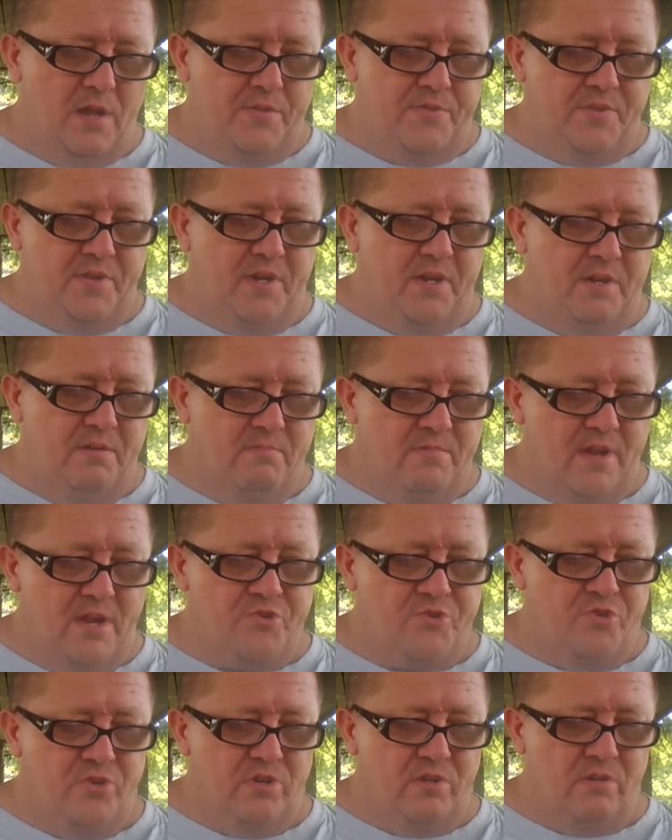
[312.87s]
The
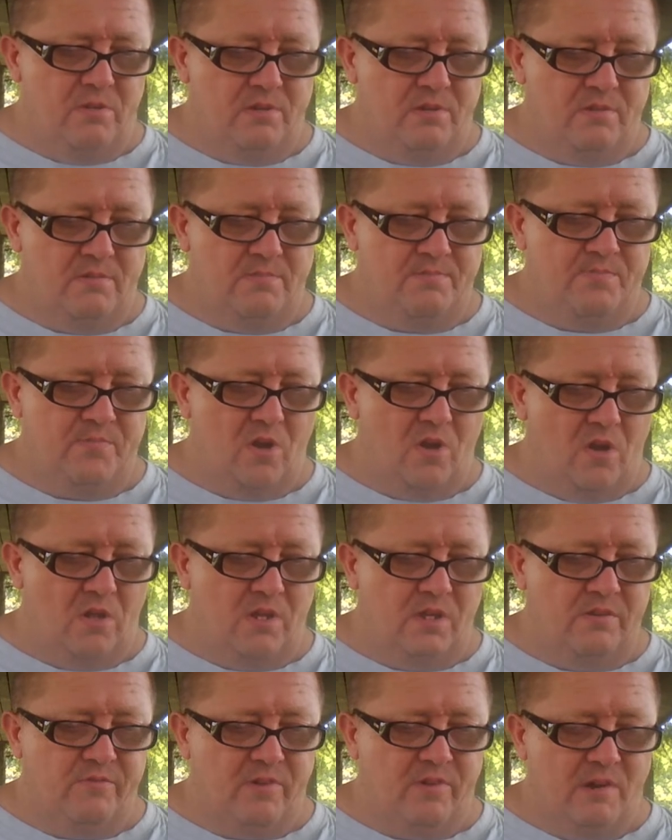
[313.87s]
national
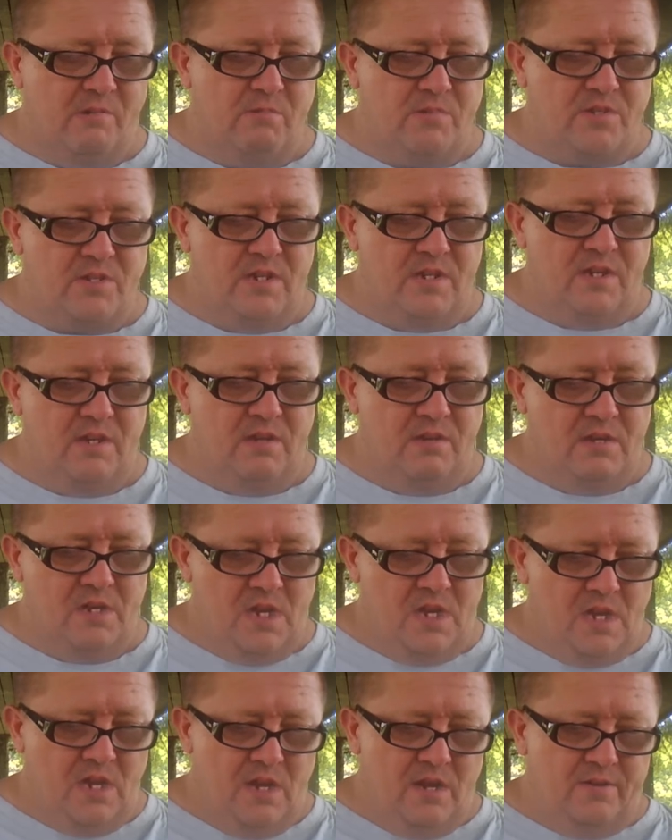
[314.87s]
calling frequency
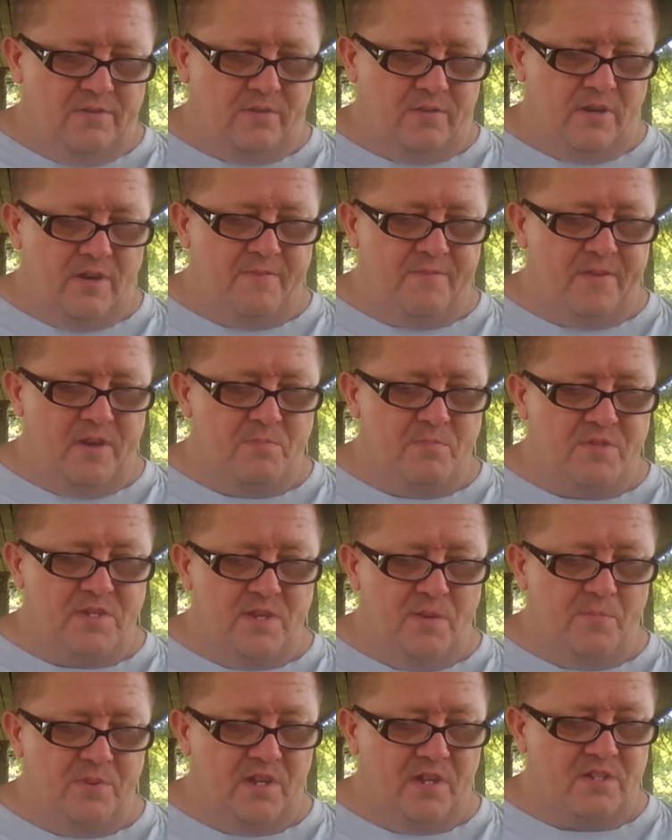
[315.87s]
for FM
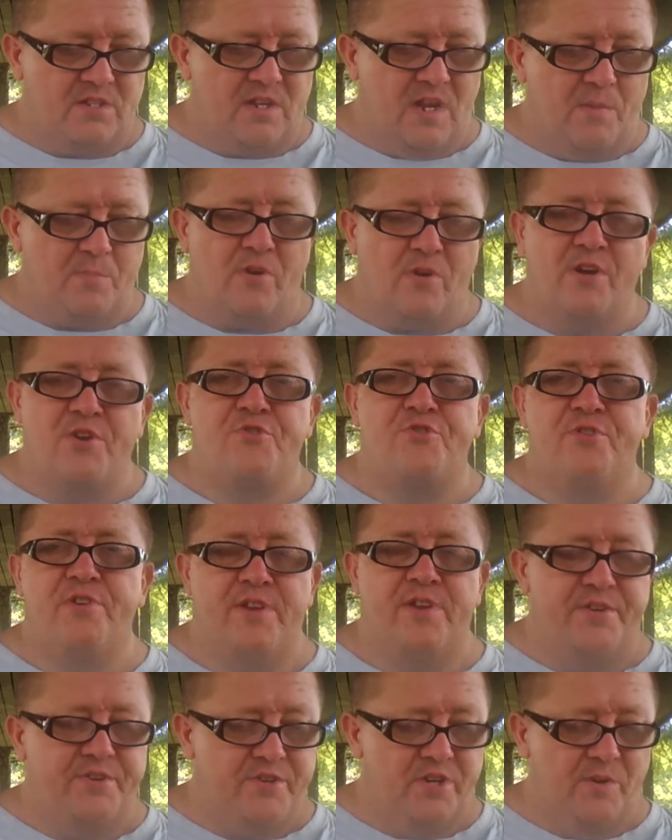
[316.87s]
simplex operation
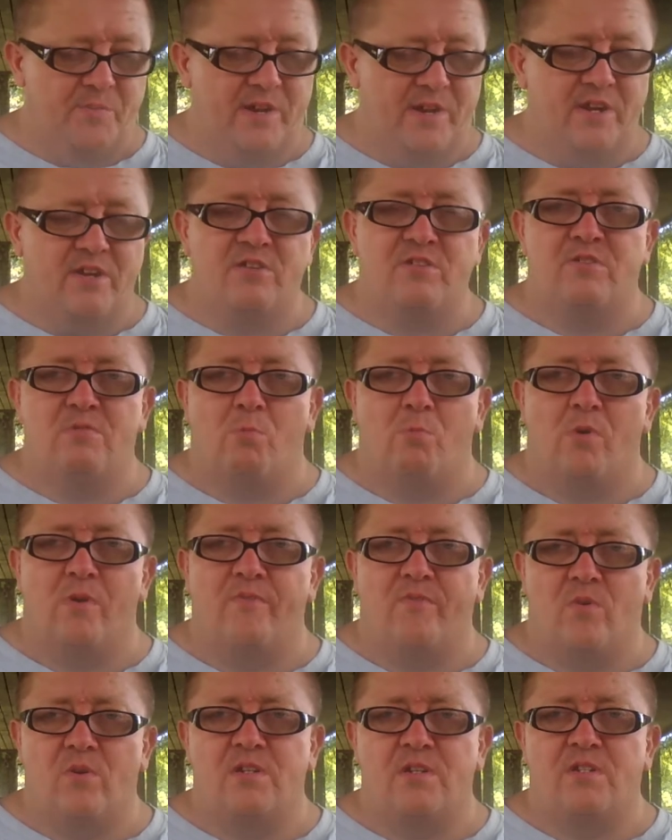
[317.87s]
in 2 meters,
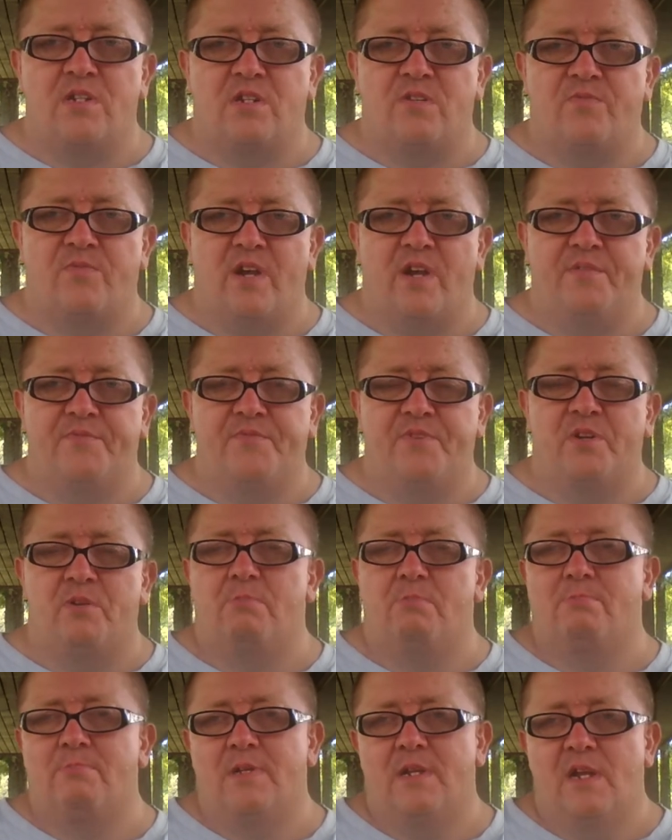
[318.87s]
146.52.
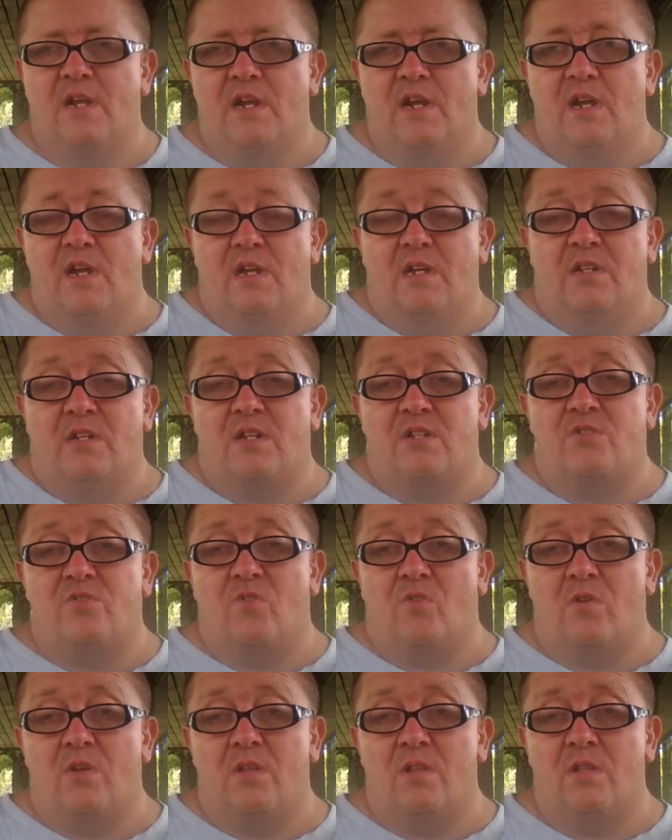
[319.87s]
That's
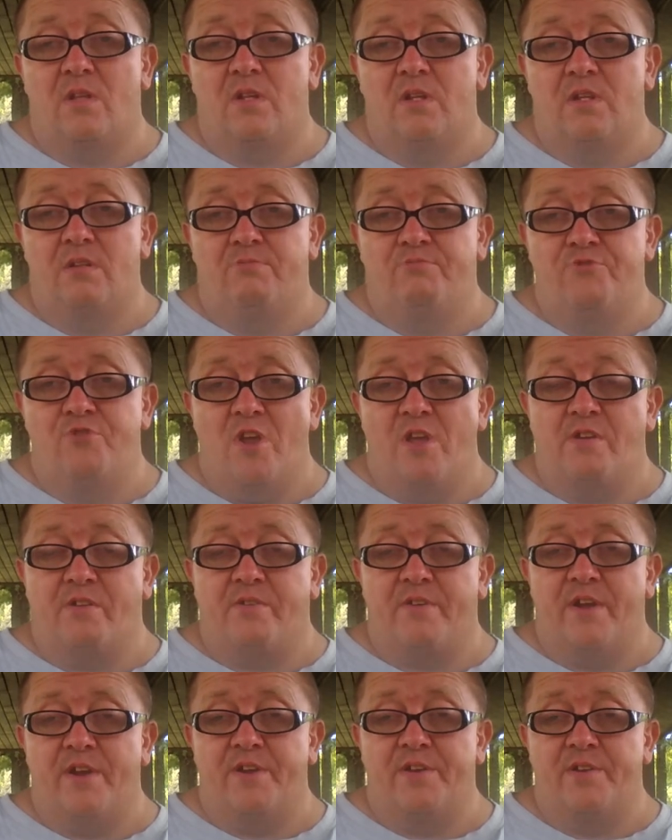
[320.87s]
sort of the
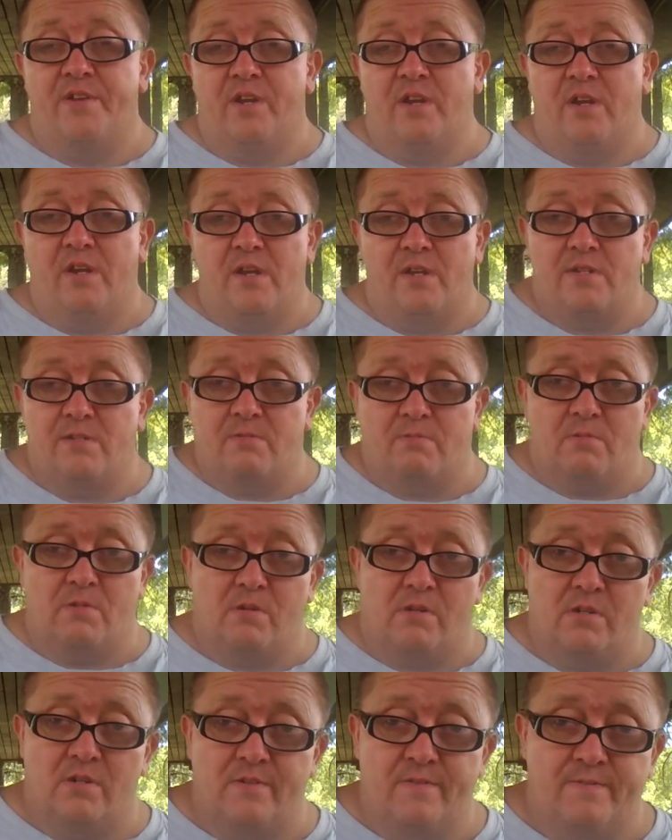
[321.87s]
channel 19, as it
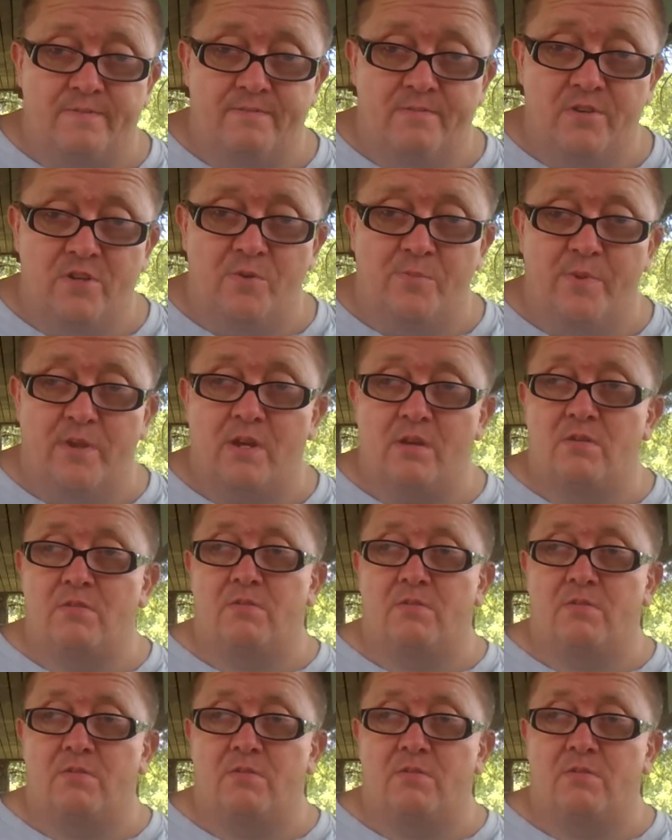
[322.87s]
were, of 2 meters.